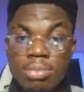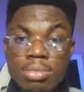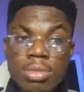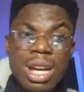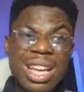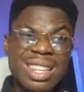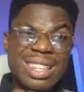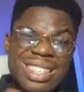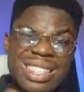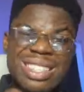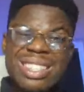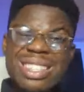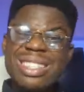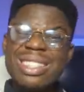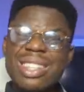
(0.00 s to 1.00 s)
at
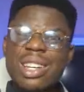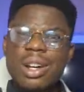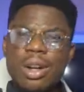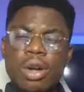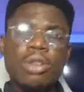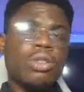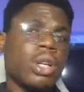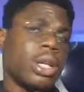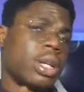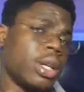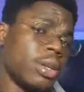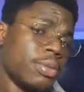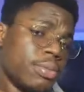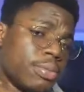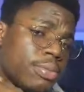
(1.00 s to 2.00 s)
least
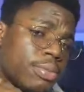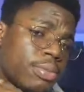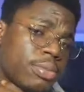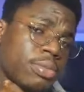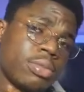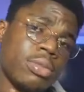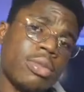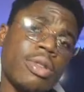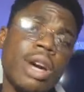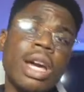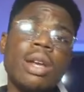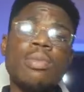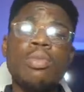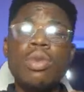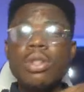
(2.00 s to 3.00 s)
100K,
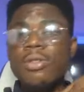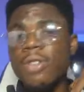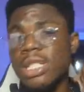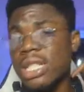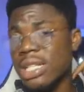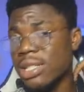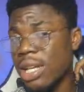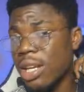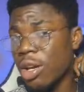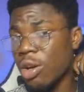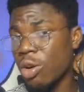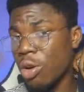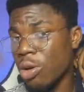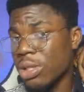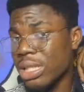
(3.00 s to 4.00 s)
right? Most Faceless Channel
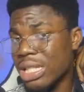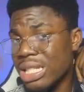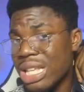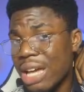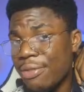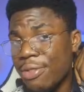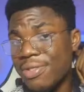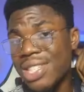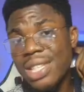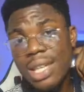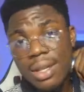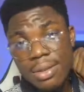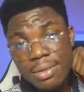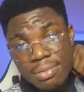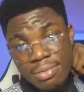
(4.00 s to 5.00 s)
cost is like
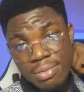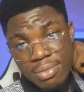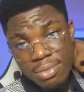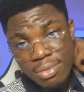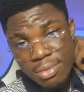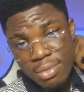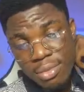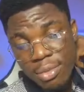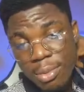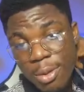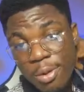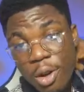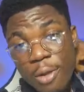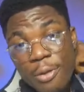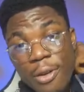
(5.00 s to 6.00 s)
50K.
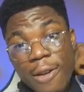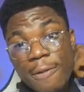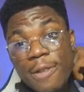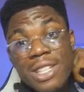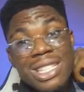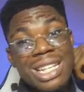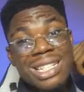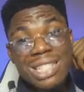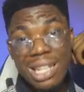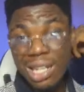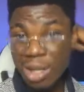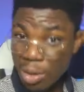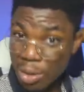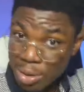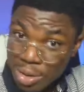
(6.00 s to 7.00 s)
Before you find Faceless Channel
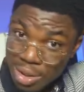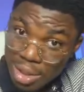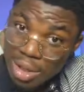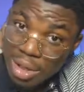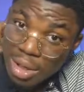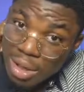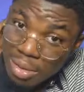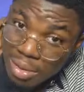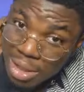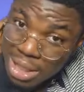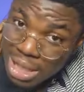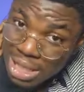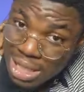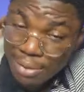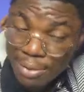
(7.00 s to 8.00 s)
cost, we did
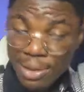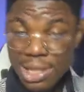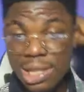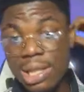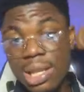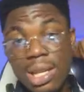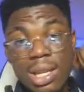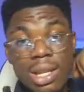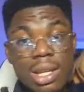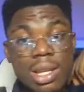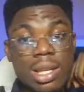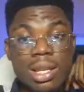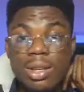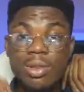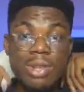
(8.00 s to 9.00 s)
less than 50K.
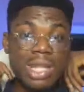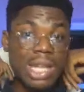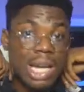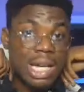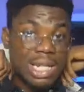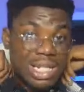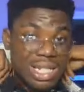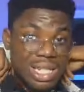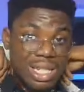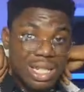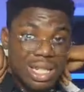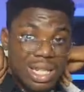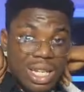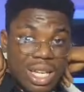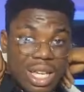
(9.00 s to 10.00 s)
But they had,
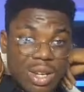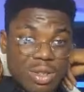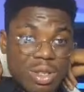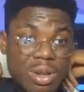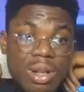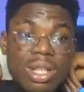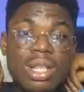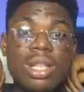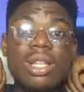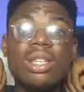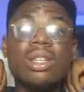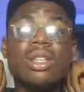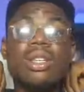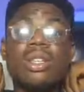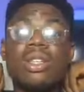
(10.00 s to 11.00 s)
some of
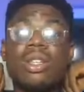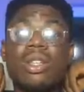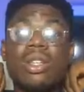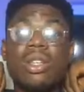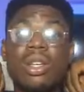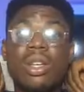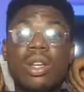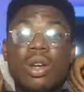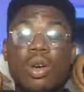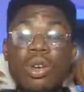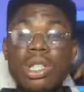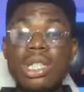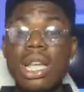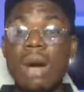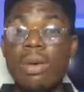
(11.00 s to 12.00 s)
the
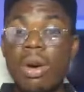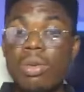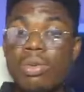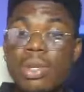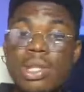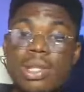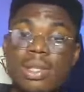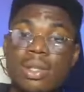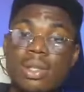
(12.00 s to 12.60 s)
coaches I work with,